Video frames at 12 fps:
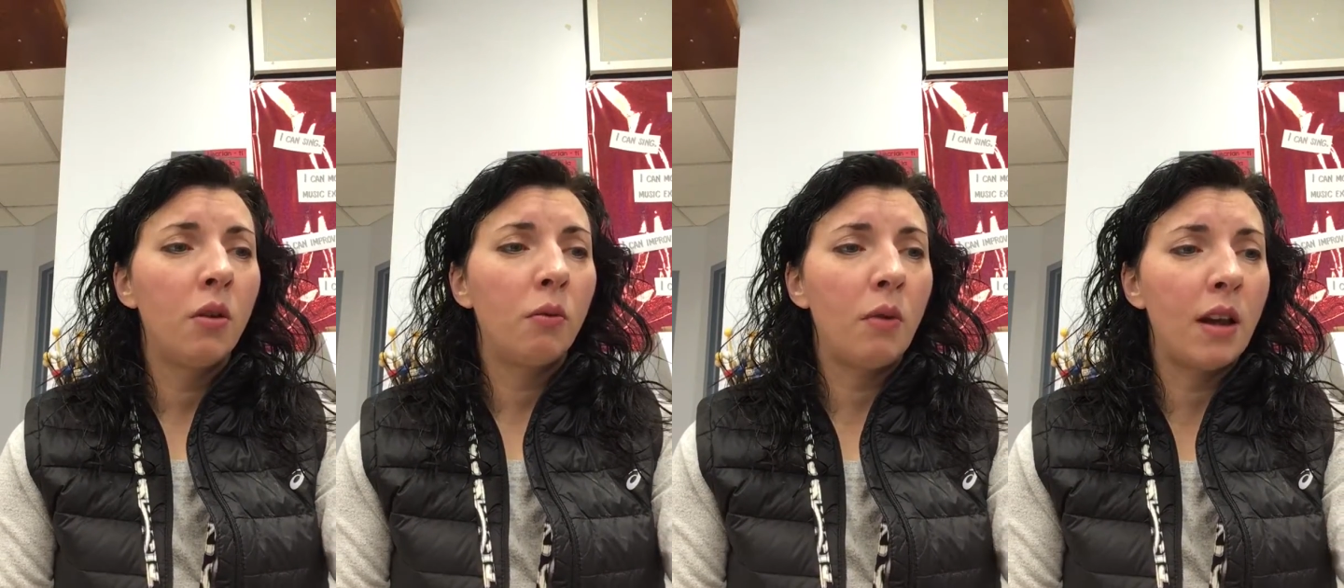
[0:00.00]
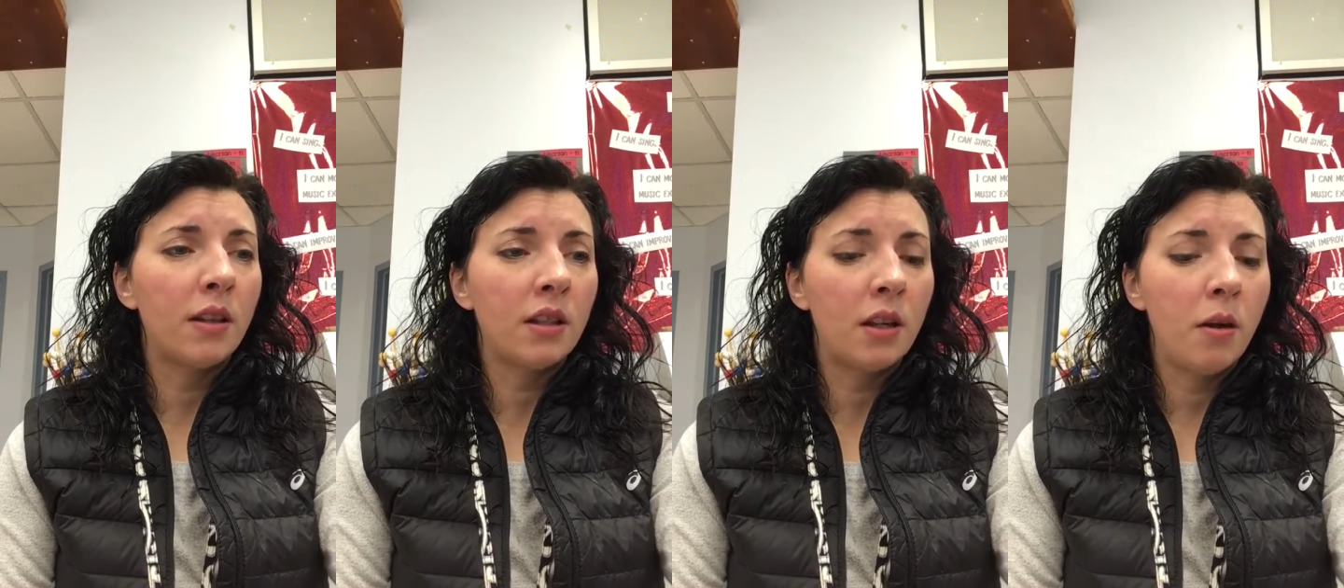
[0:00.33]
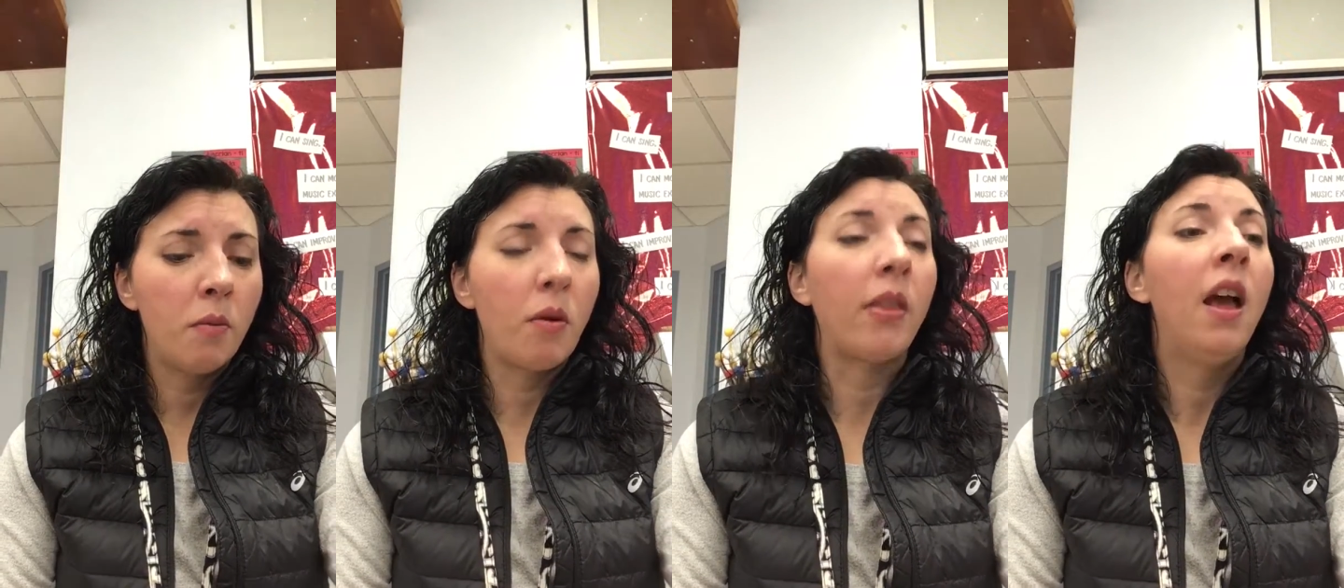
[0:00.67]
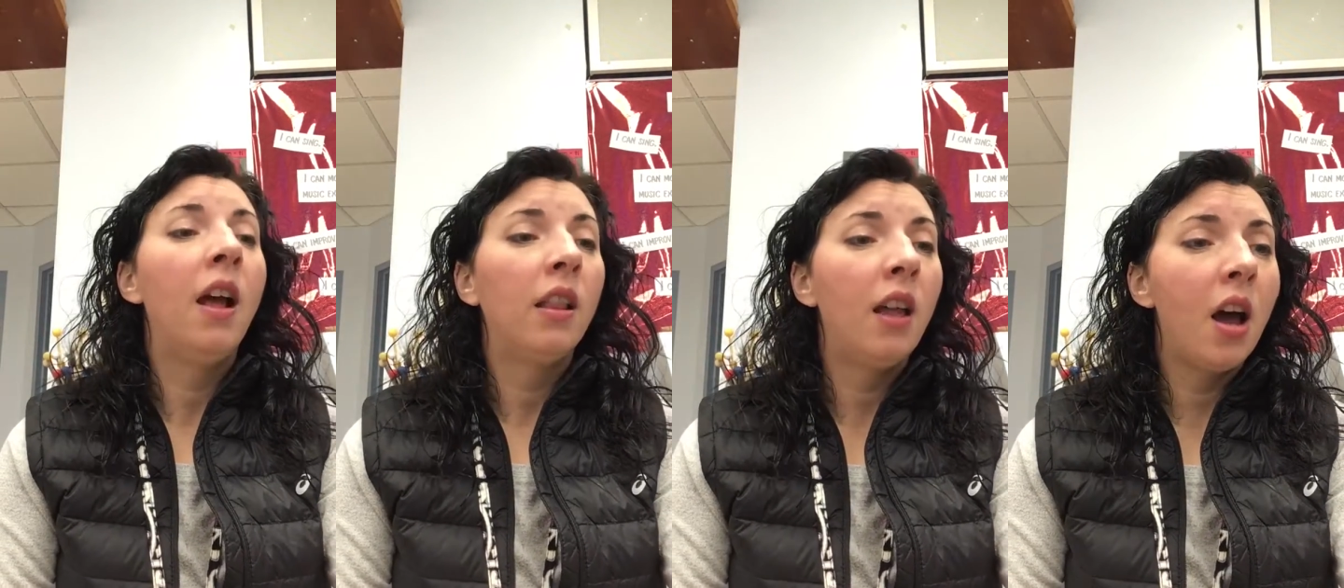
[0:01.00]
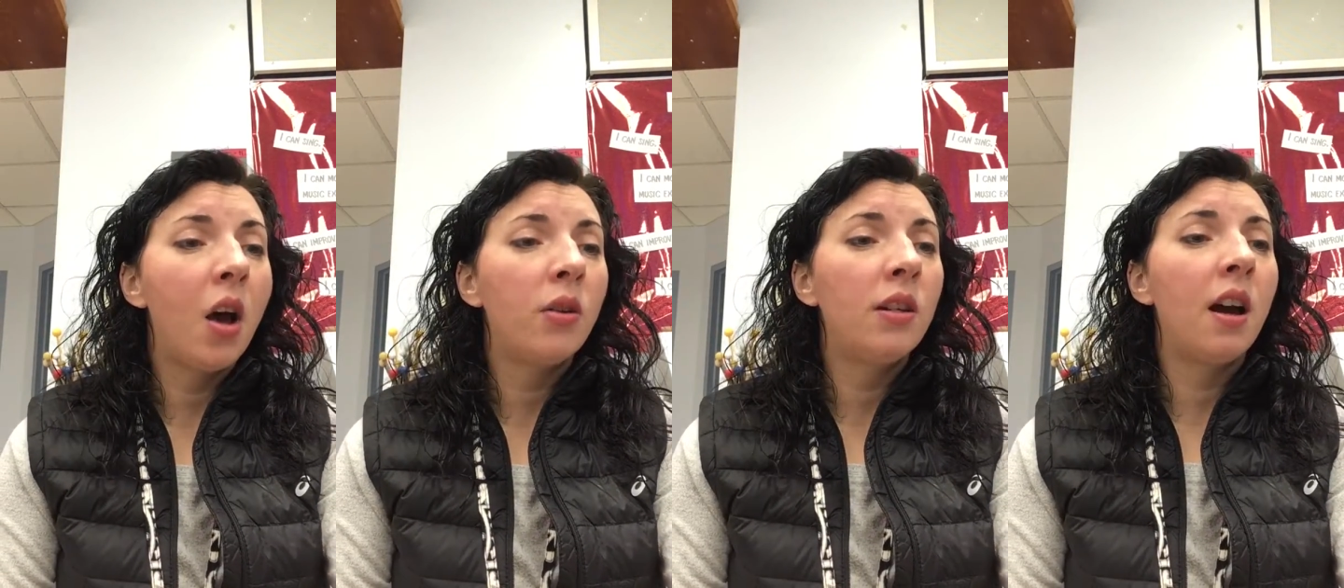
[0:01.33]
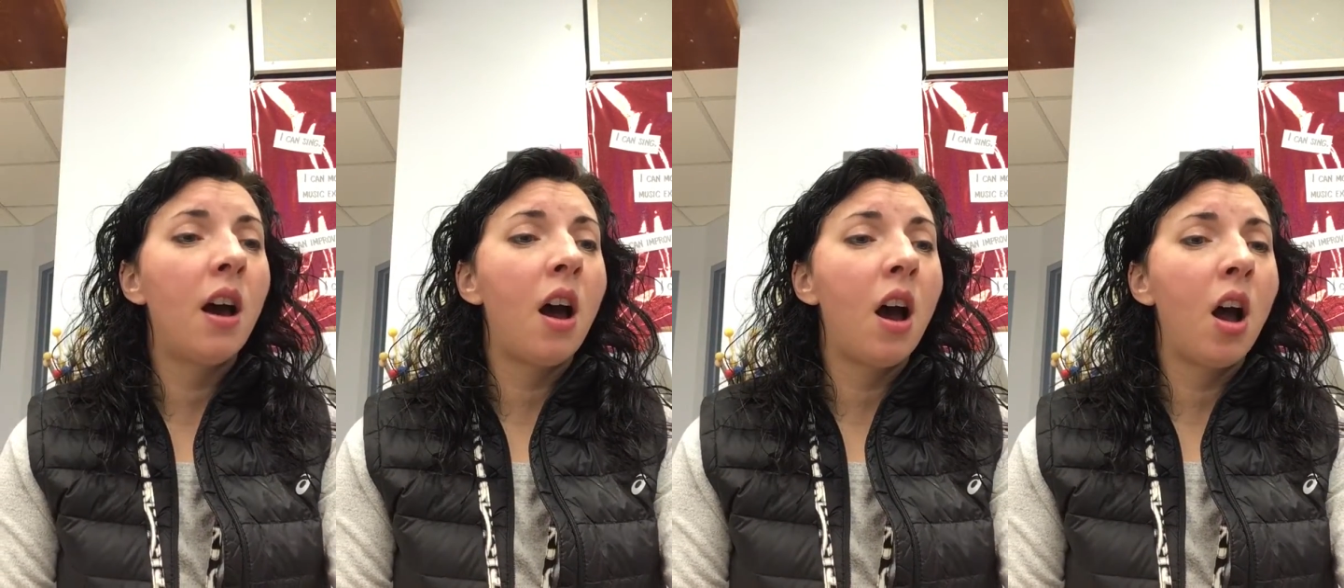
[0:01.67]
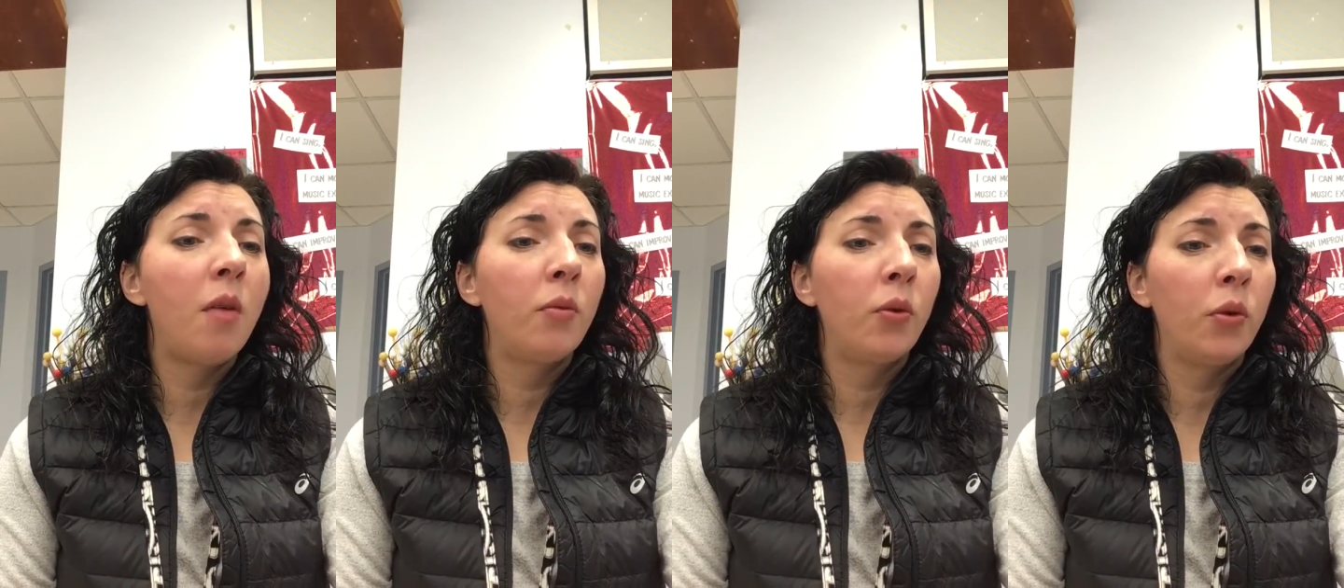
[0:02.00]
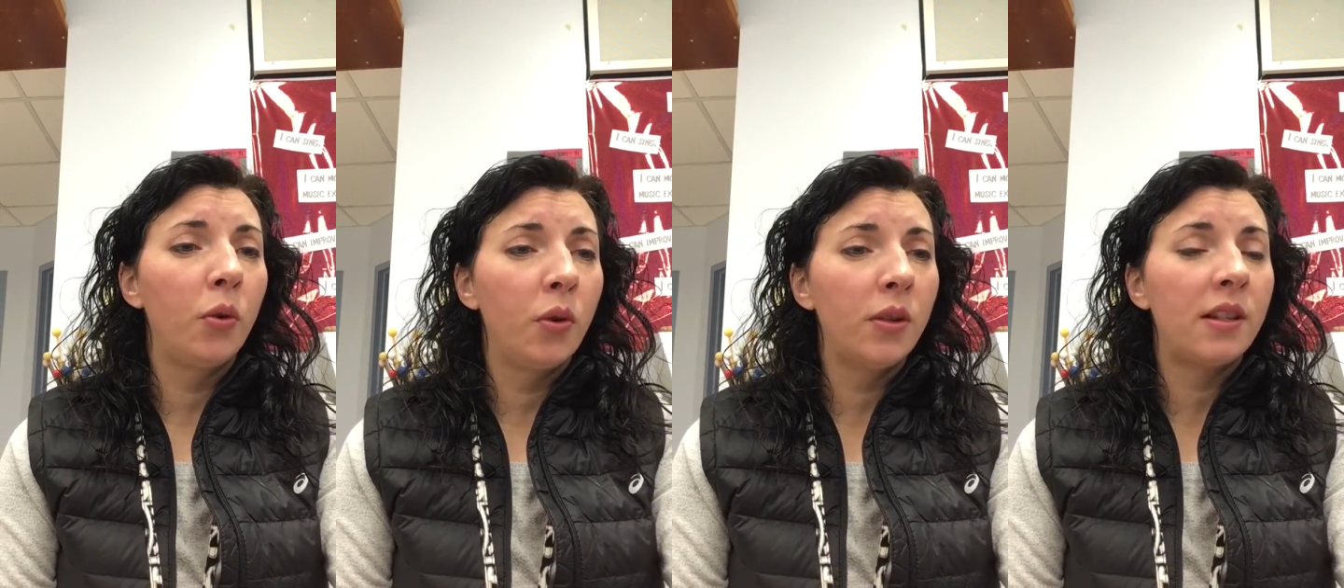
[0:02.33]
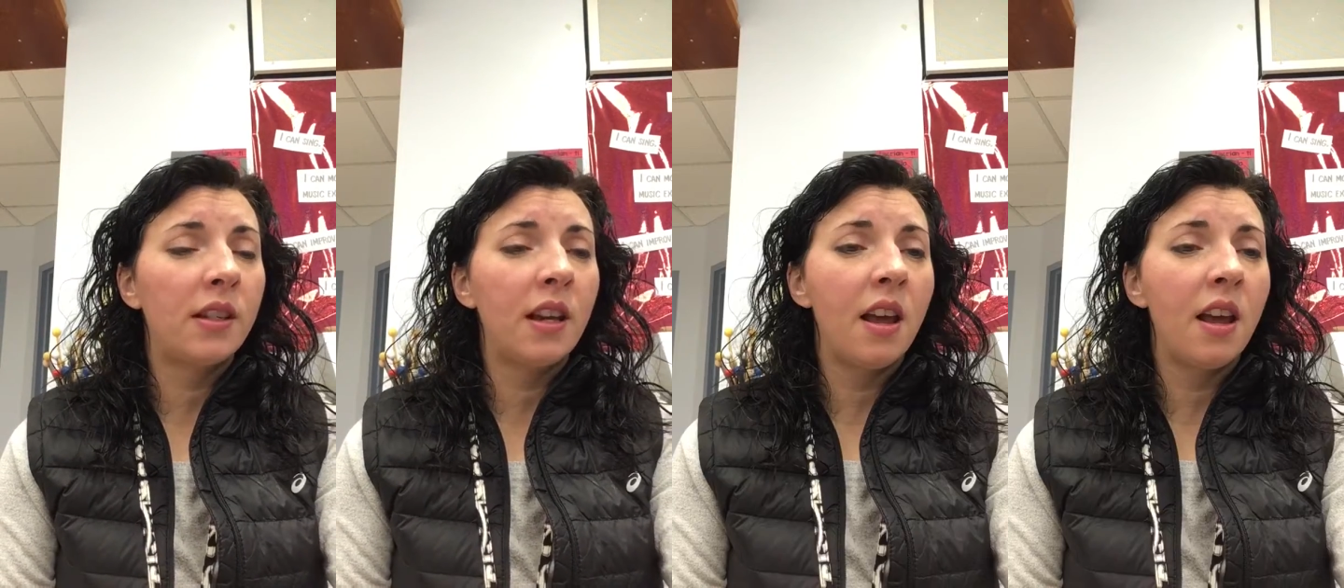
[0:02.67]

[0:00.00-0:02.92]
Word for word: rest, breath. Laudamus